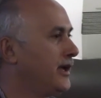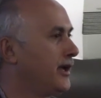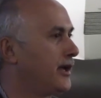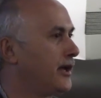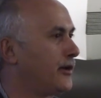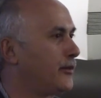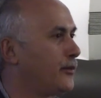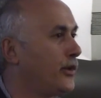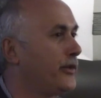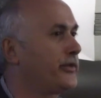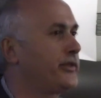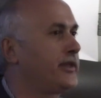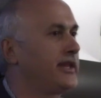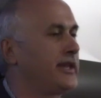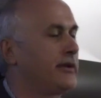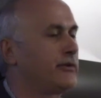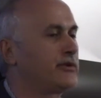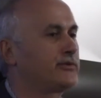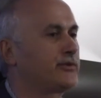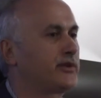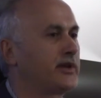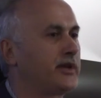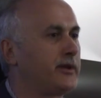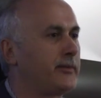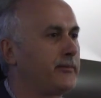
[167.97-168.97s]
one thing that
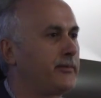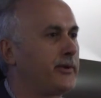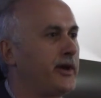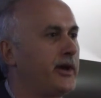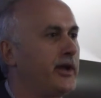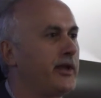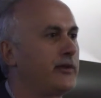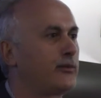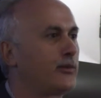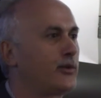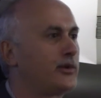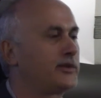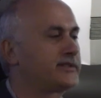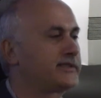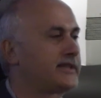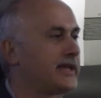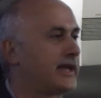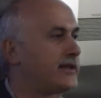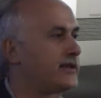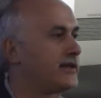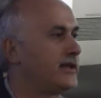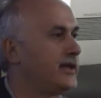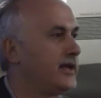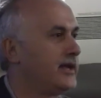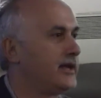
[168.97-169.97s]
was very apparent was
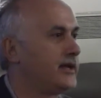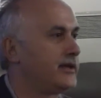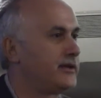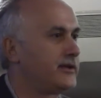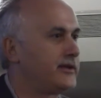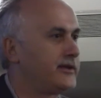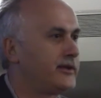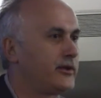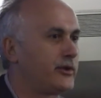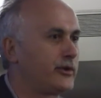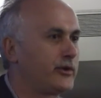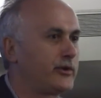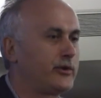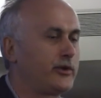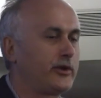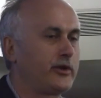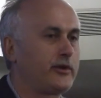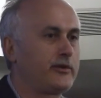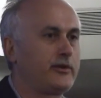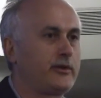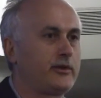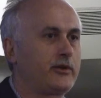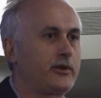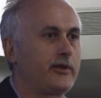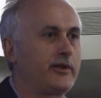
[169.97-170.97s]
that
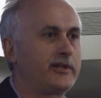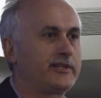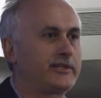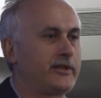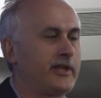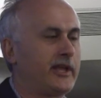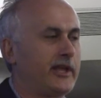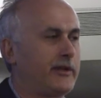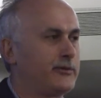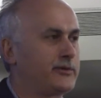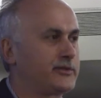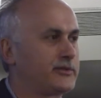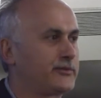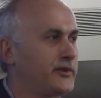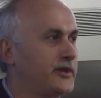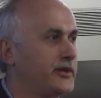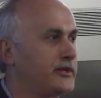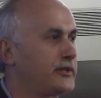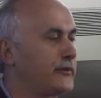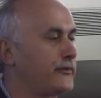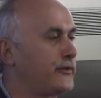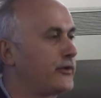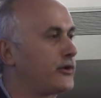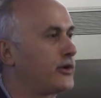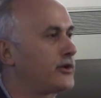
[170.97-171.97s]
it was
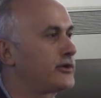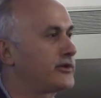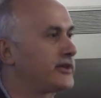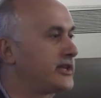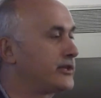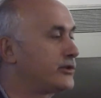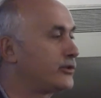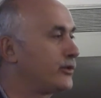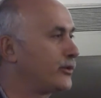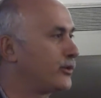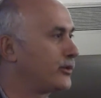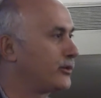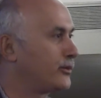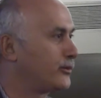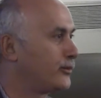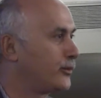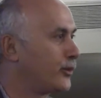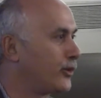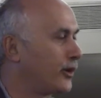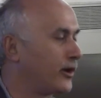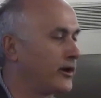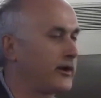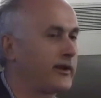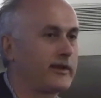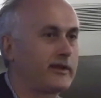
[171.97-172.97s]
very difficult to get to
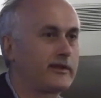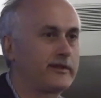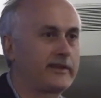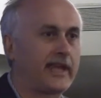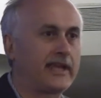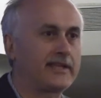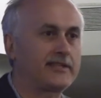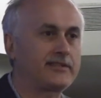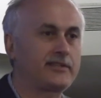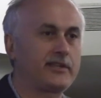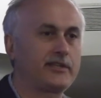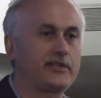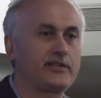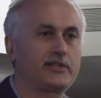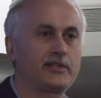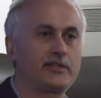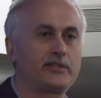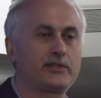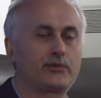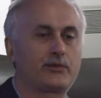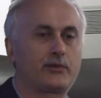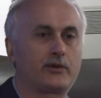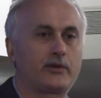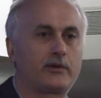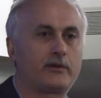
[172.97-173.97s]
work. Gas
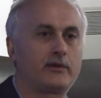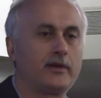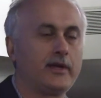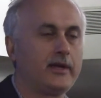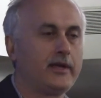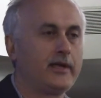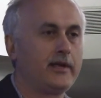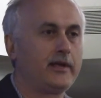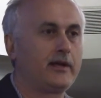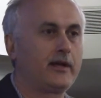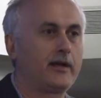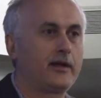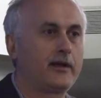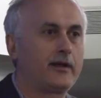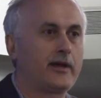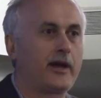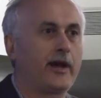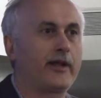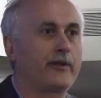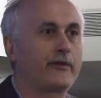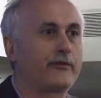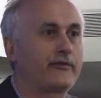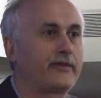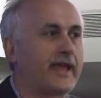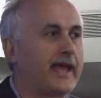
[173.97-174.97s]
stations were
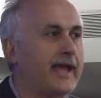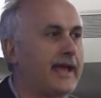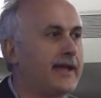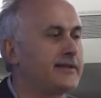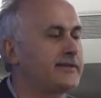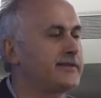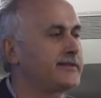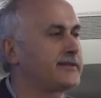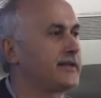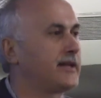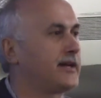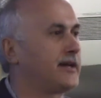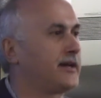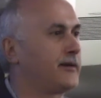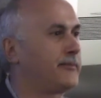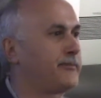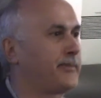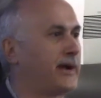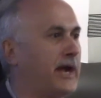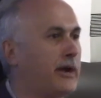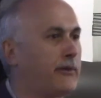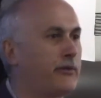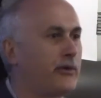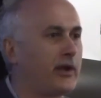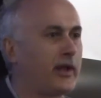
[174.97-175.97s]
out of gas,
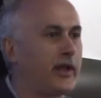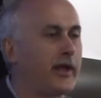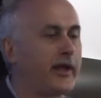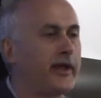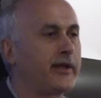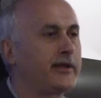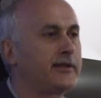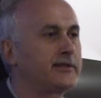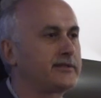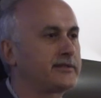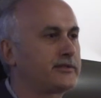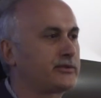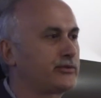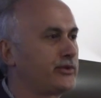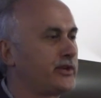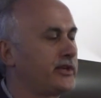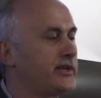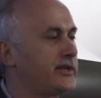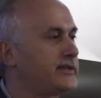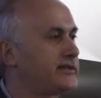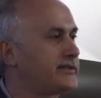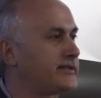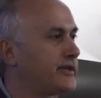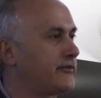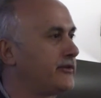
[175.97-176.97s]
power lines,
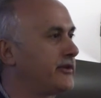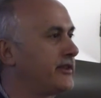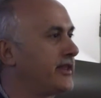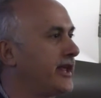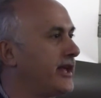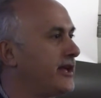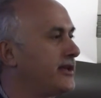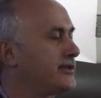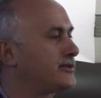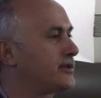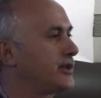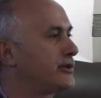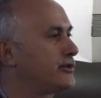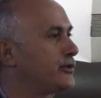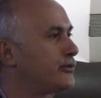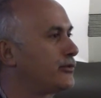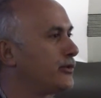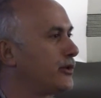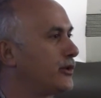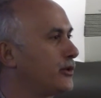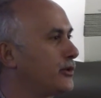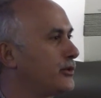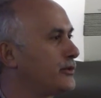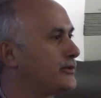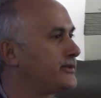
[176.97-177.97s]
trees, everything else on the
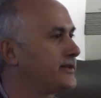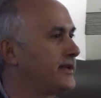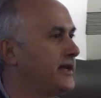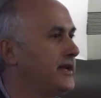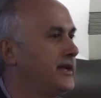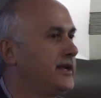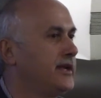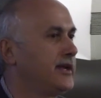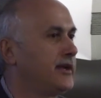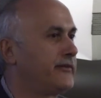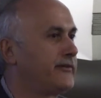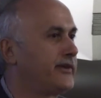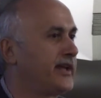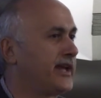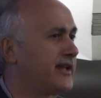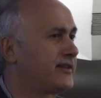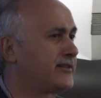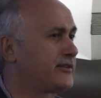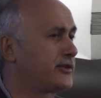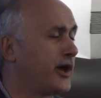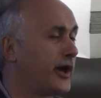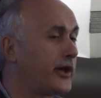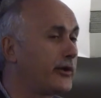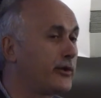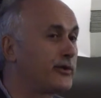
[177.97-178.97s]
roads. We
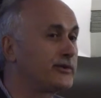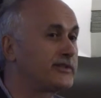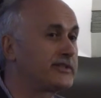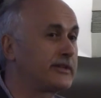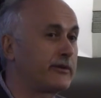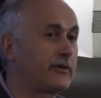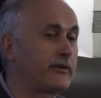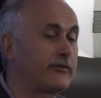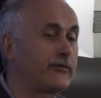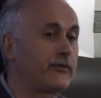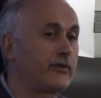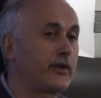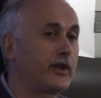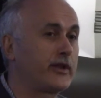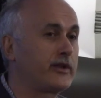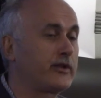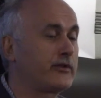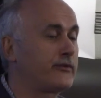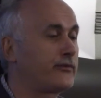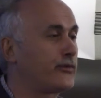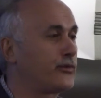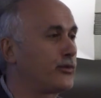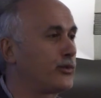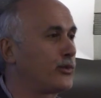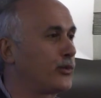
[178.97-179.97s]
had tunnels that were
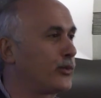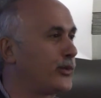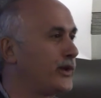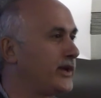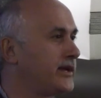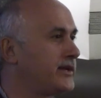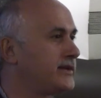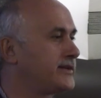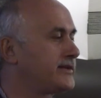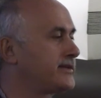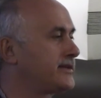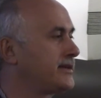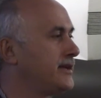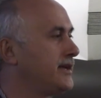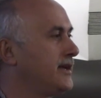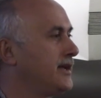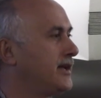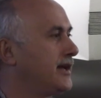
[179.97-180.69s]
flooded for weeks.